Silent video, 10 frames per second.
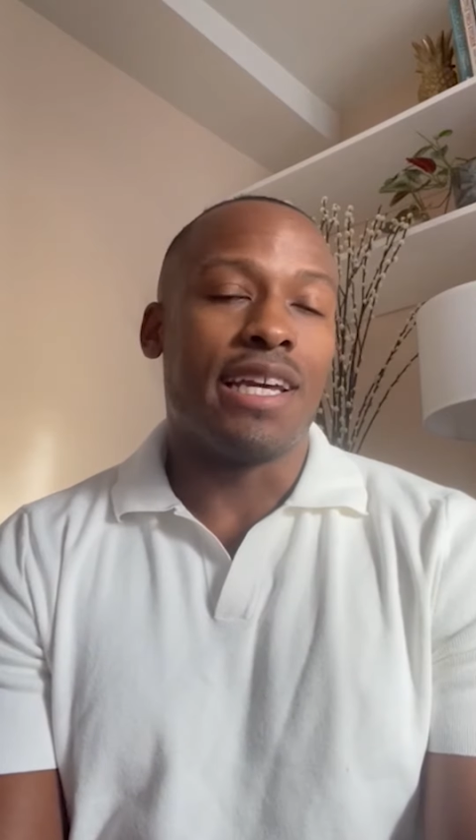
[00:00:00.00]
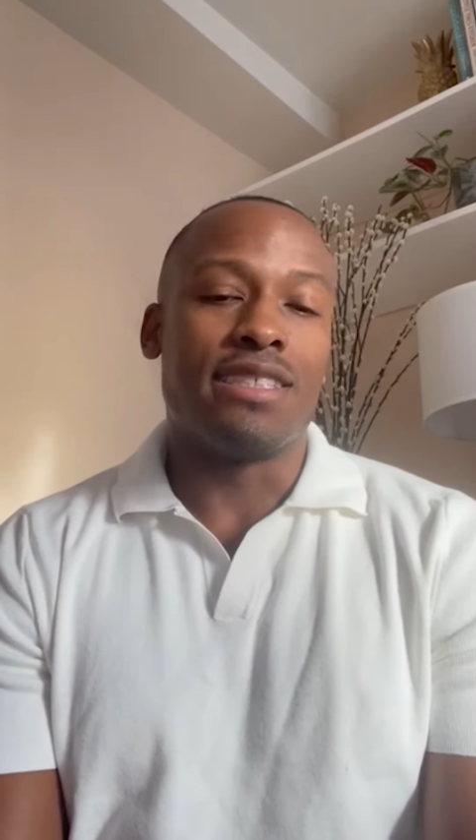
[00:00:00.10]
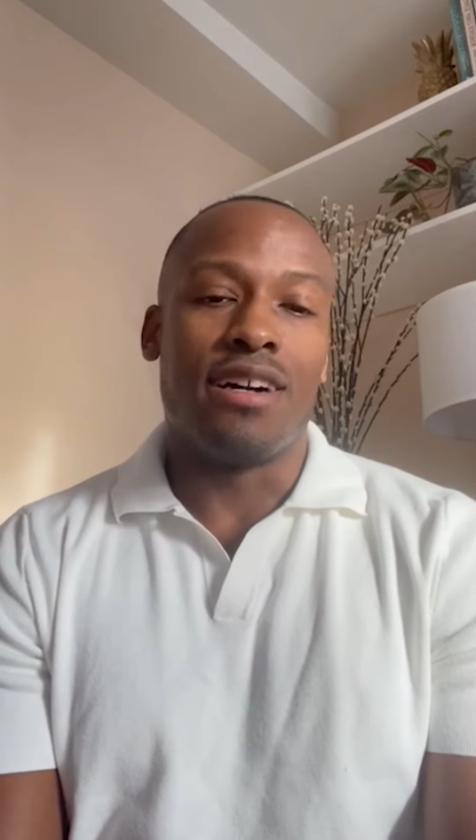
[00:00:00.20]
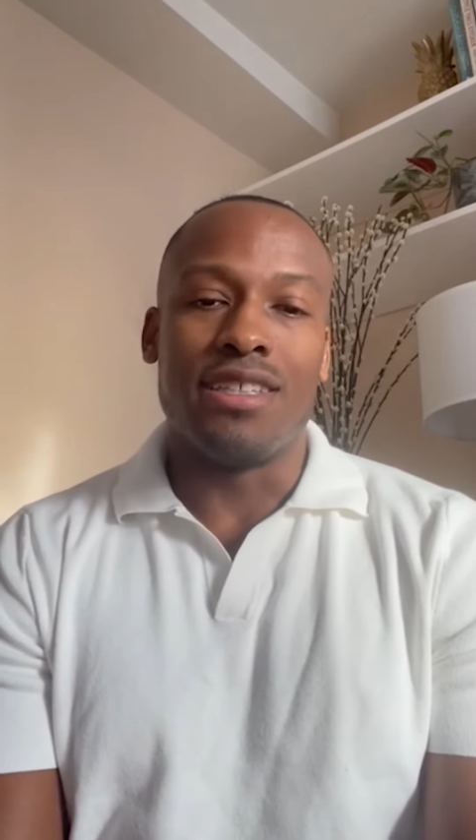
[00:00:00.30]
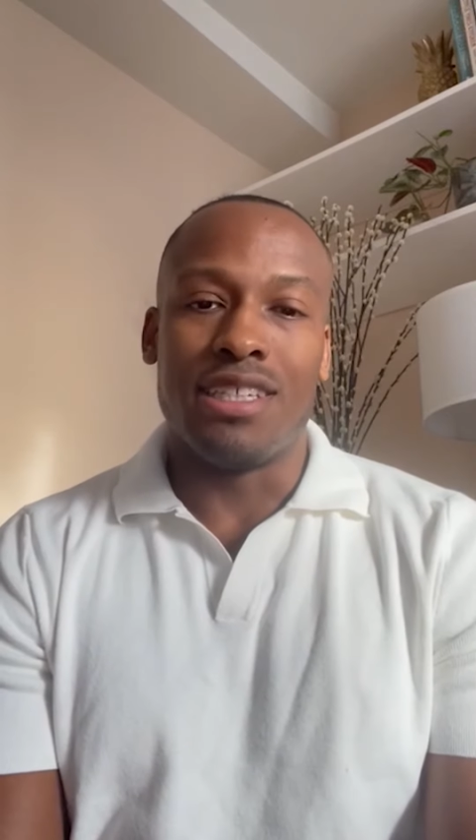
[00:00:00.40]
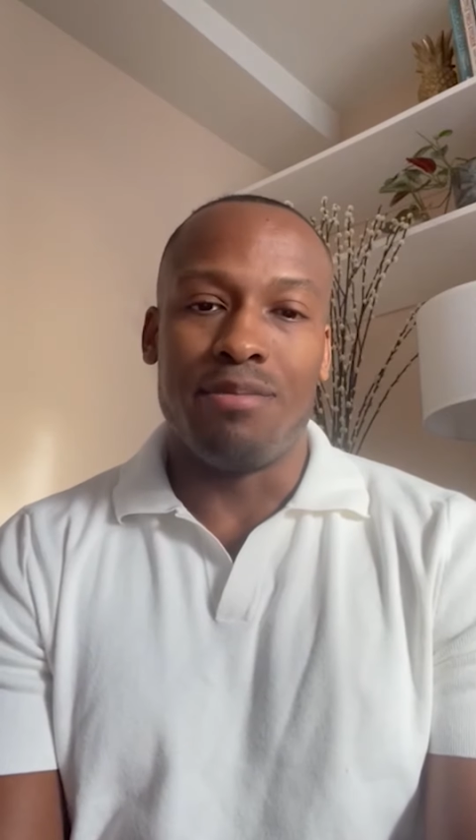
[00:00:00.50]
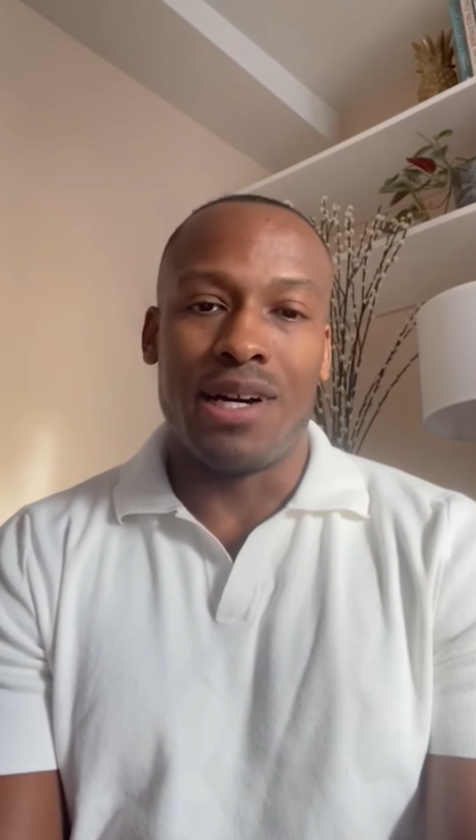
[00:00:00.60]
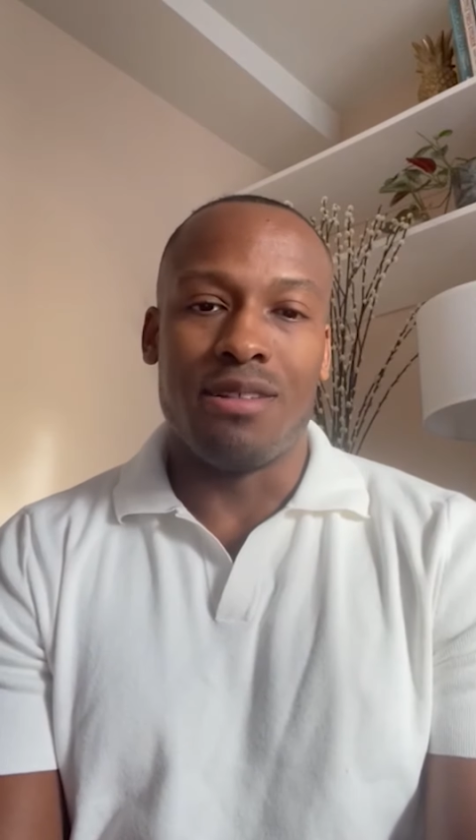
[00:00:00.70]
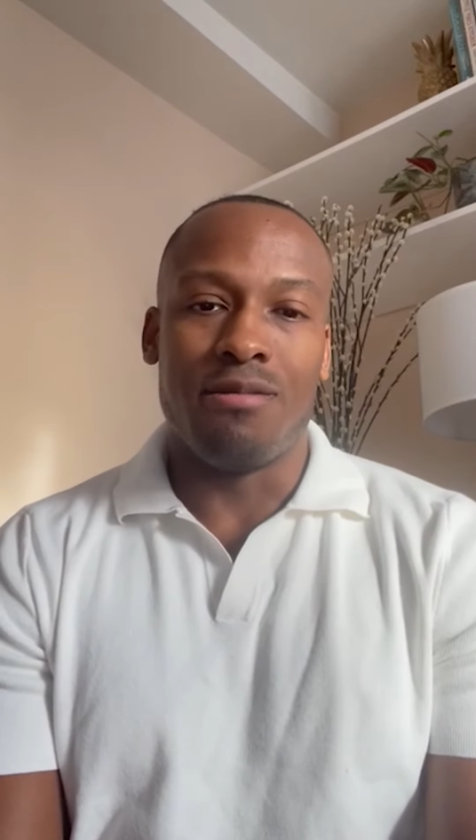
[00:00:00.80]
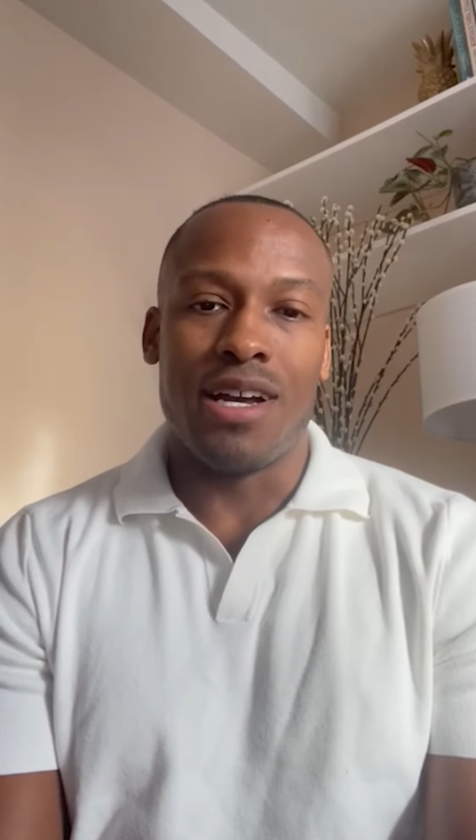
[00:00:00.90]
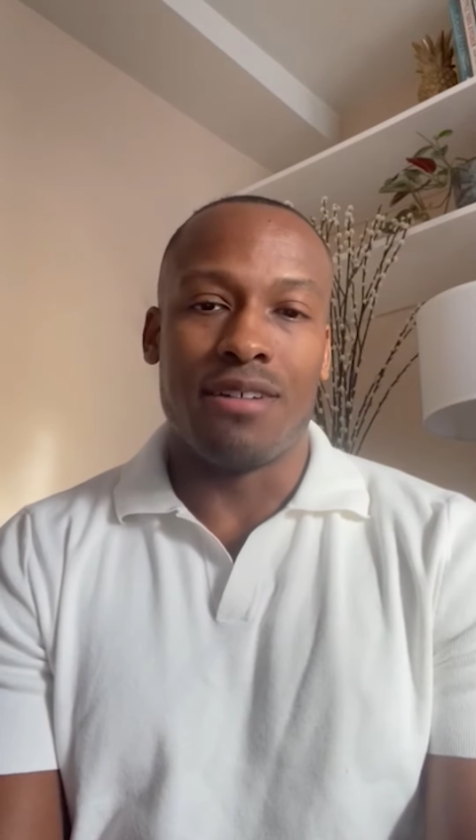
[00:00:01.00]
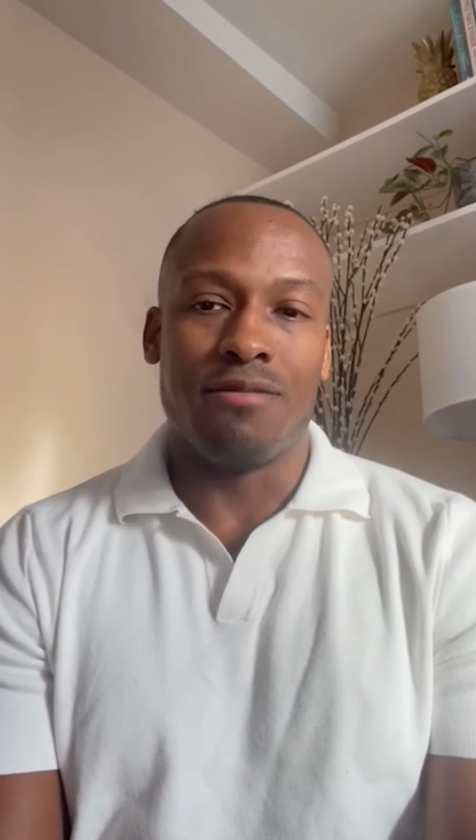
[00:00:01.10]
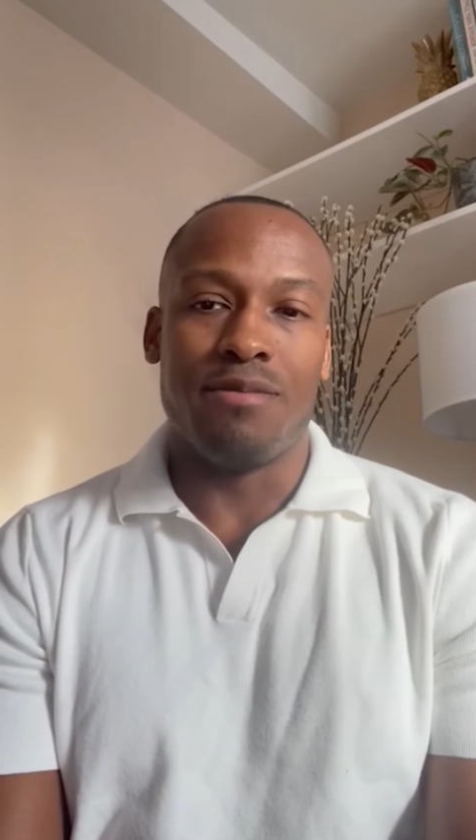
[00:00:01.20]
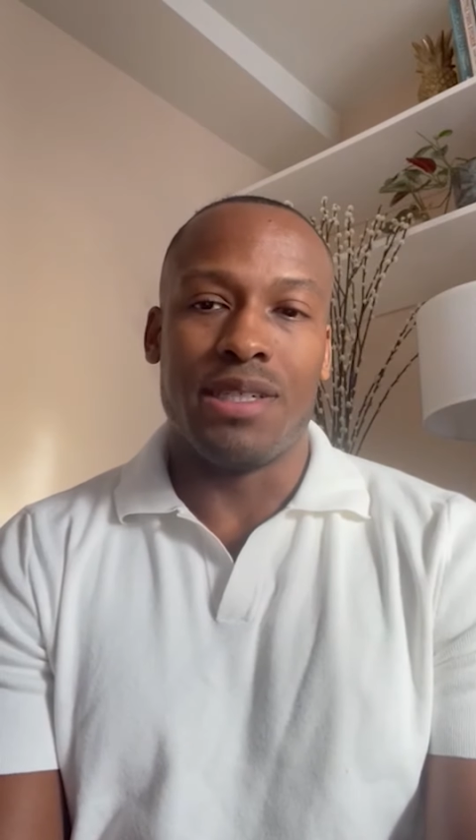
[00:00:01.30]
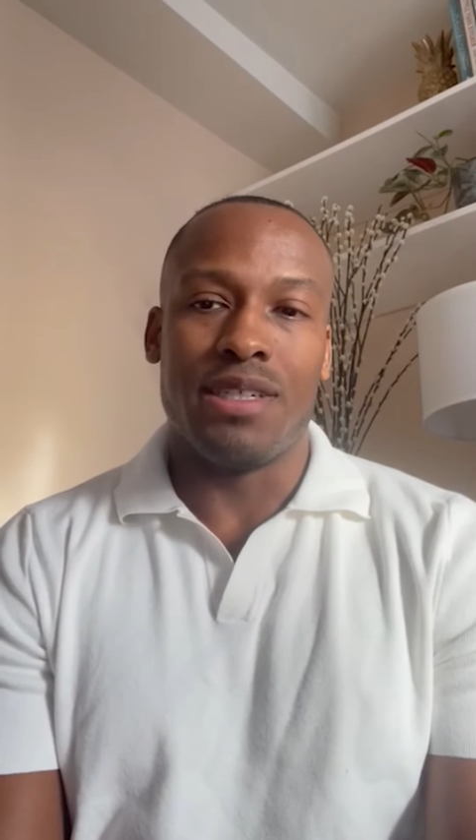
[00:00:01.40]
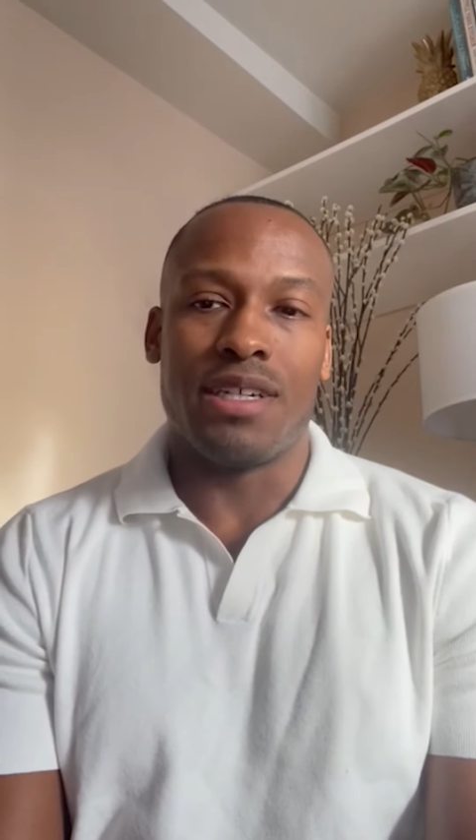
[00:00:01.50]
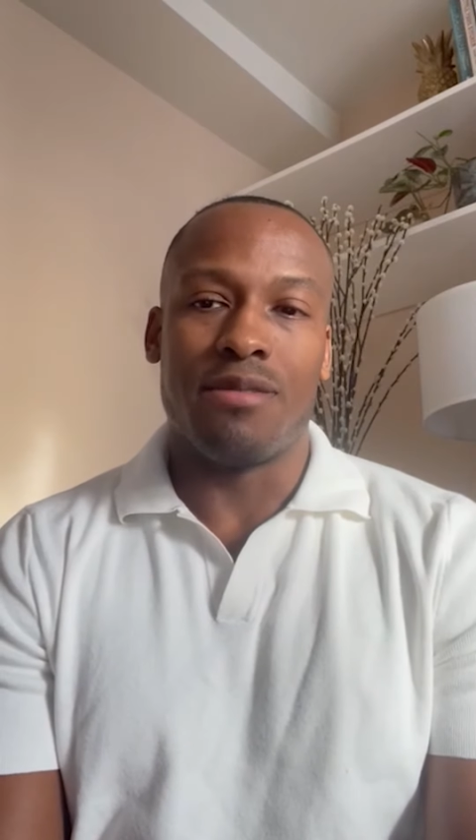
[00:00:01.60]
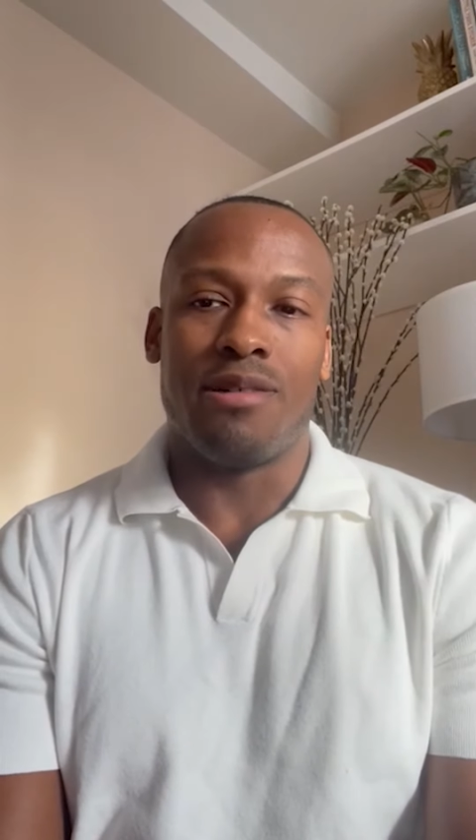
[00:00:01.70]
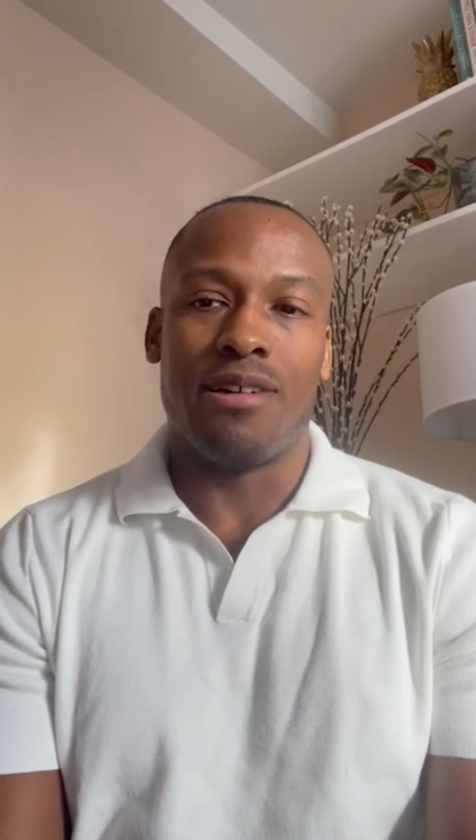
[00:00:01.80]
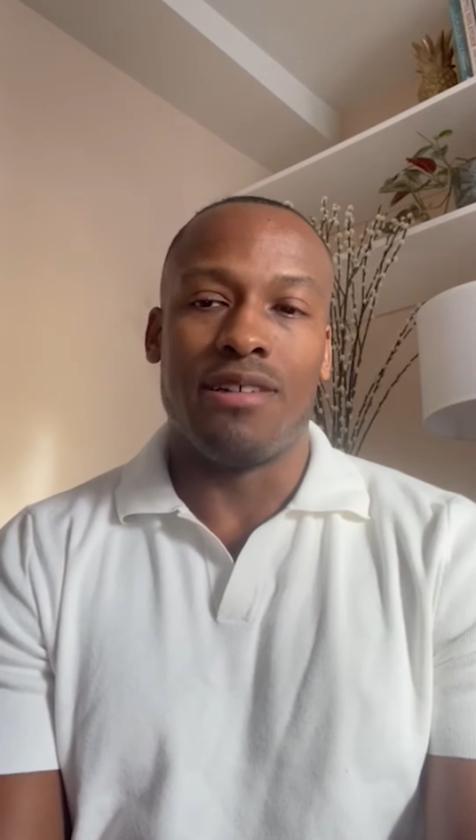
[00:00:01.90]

excited about the work we've been doing